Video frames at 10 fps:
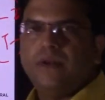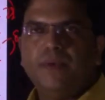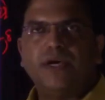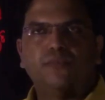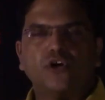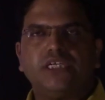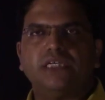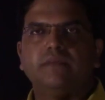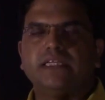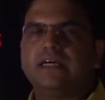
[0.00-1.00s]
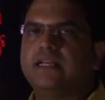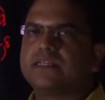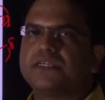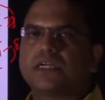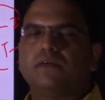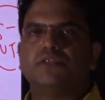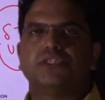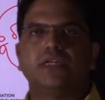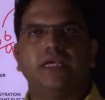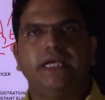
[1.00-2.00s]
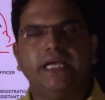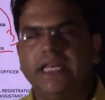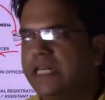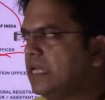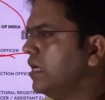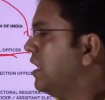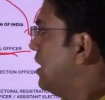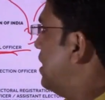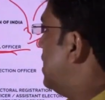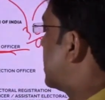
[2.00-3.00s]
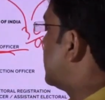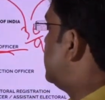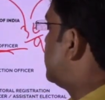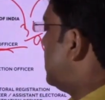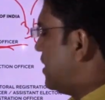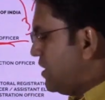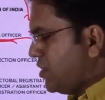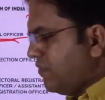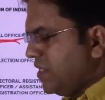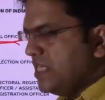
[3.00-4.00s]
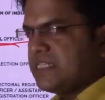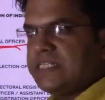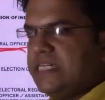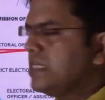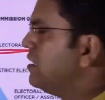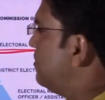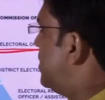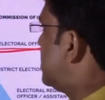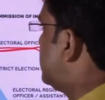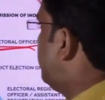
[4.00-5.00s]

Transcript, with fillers: will be appointed by the Election Commission in uh, consultation with the state government.